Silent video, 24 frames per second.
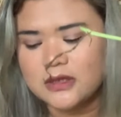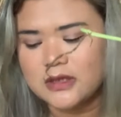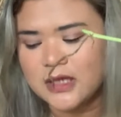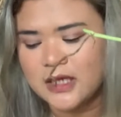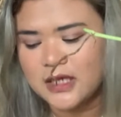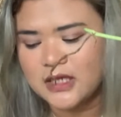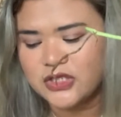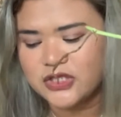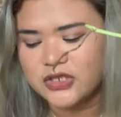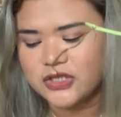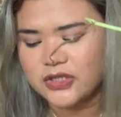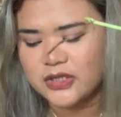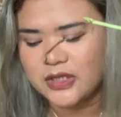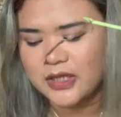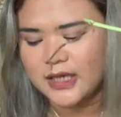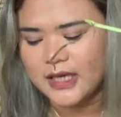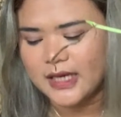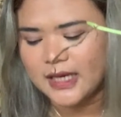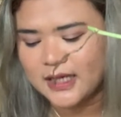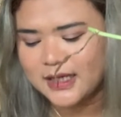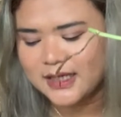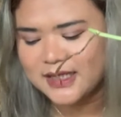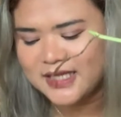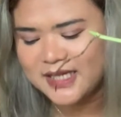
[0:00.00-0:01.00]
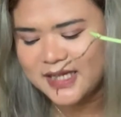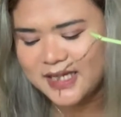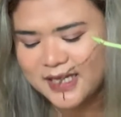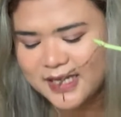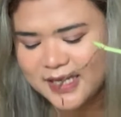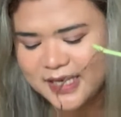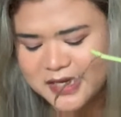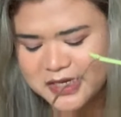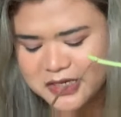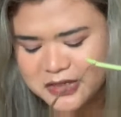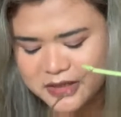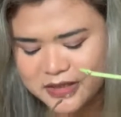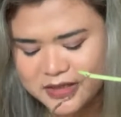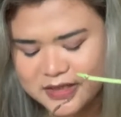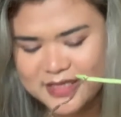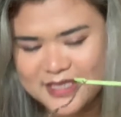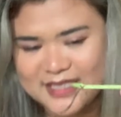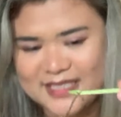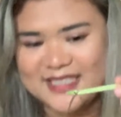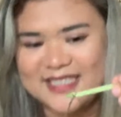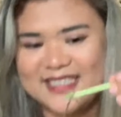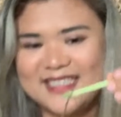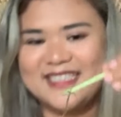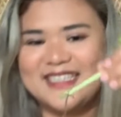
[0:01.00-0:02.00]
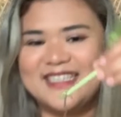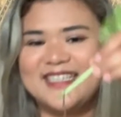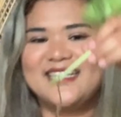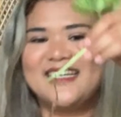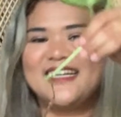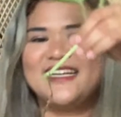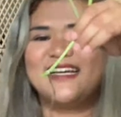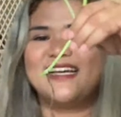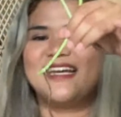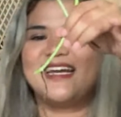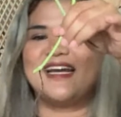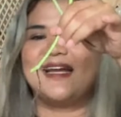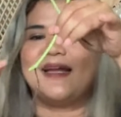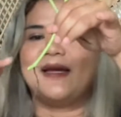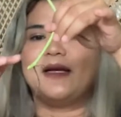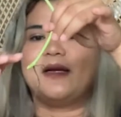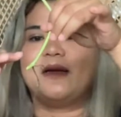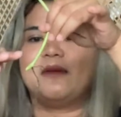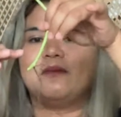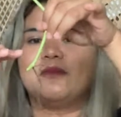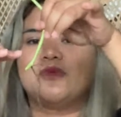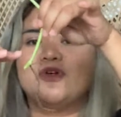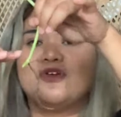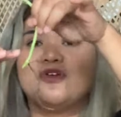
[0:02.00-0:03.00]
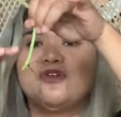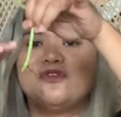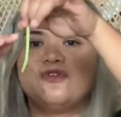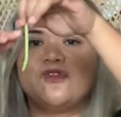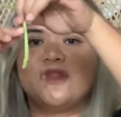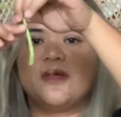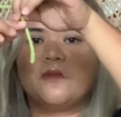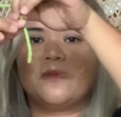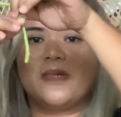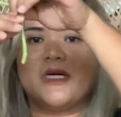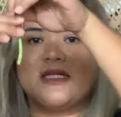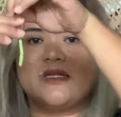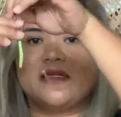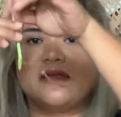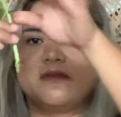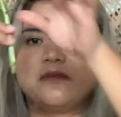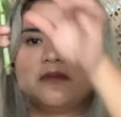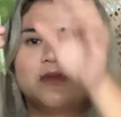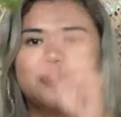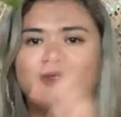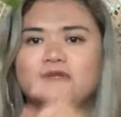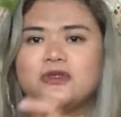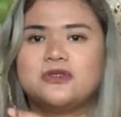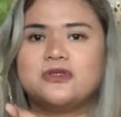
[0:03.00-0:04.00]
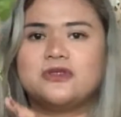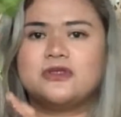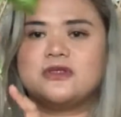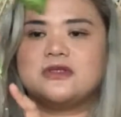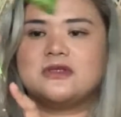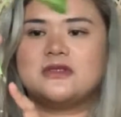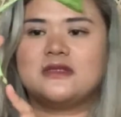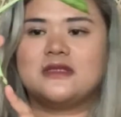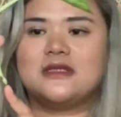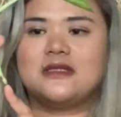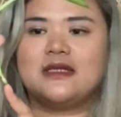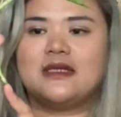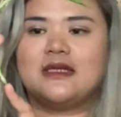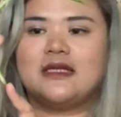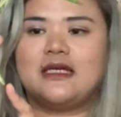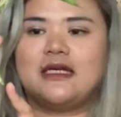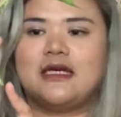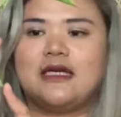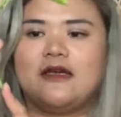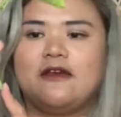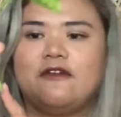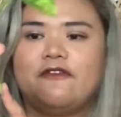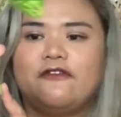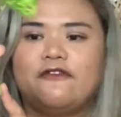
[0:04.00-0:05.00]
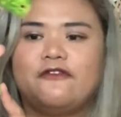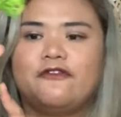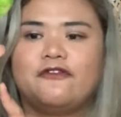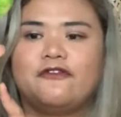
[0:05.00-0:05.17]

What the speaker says: I just yanked it out. I remove the bottommost leaf,